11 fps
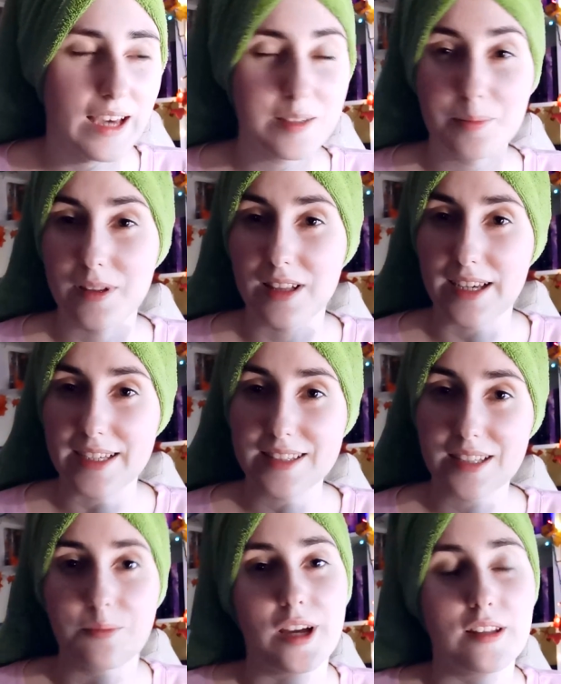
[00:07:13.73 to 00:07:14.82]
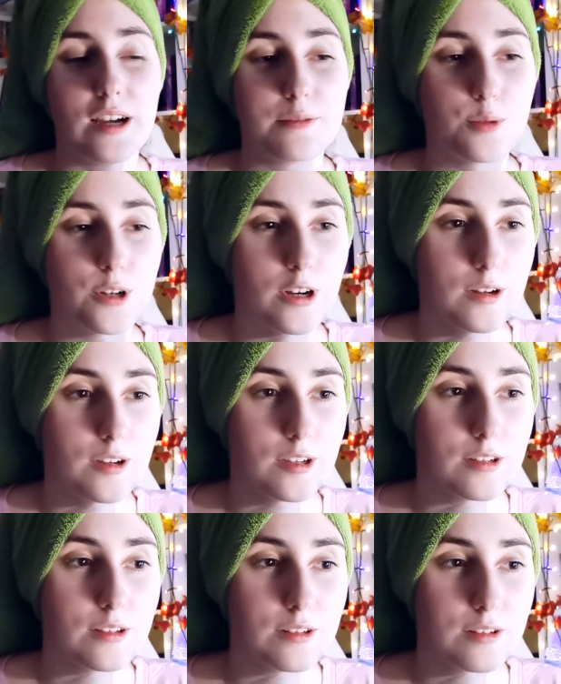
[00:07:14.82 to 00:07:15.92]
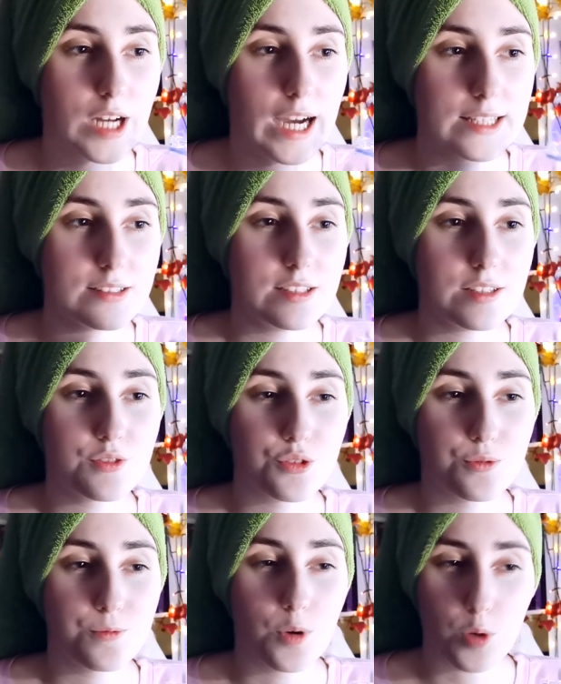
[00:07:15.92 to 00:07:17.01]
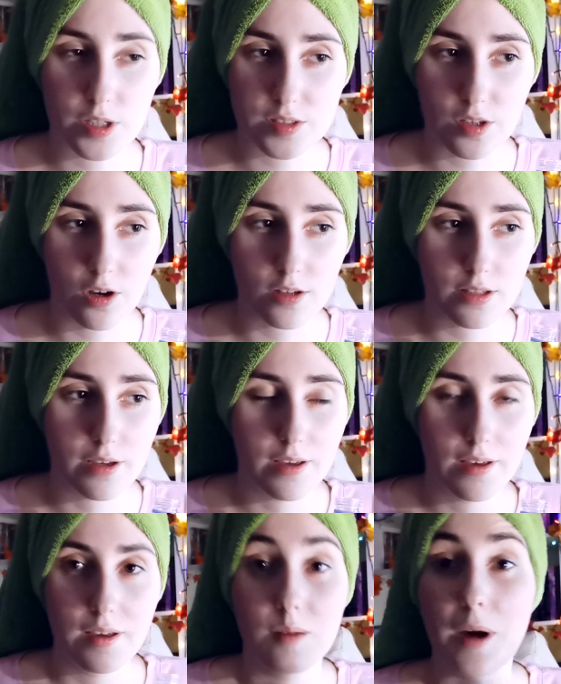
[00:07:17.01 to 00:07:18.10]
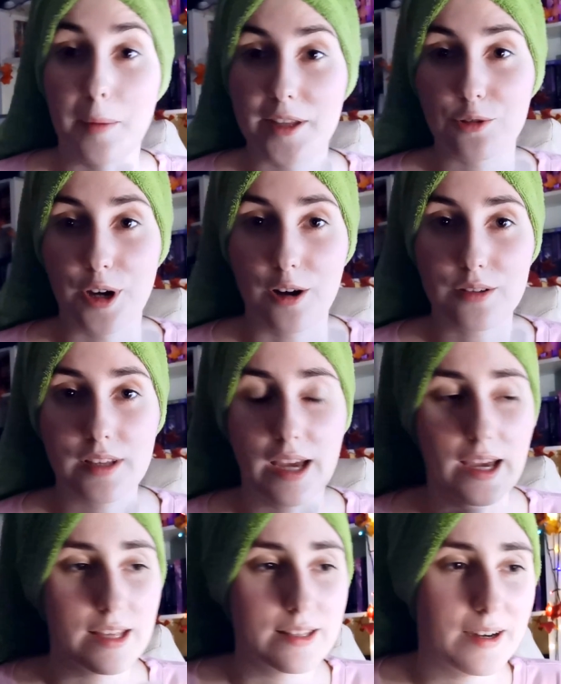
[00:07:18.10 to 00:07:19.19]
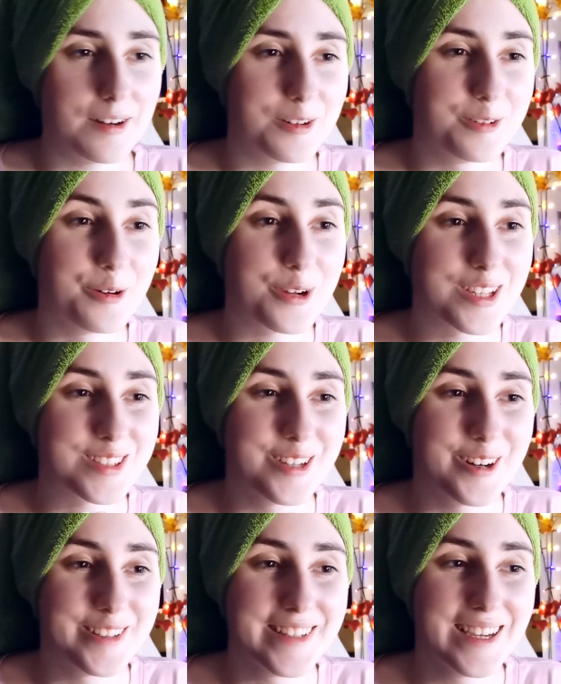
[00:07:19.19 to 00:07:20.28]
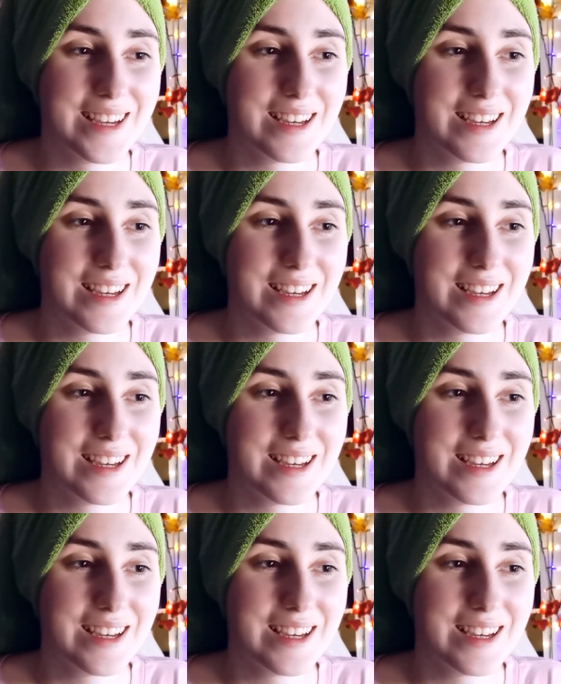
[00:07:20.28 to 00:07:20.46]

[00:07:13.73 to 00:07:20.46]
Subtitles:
at a place in my life where I kind of need to focus on my mental health, and focus on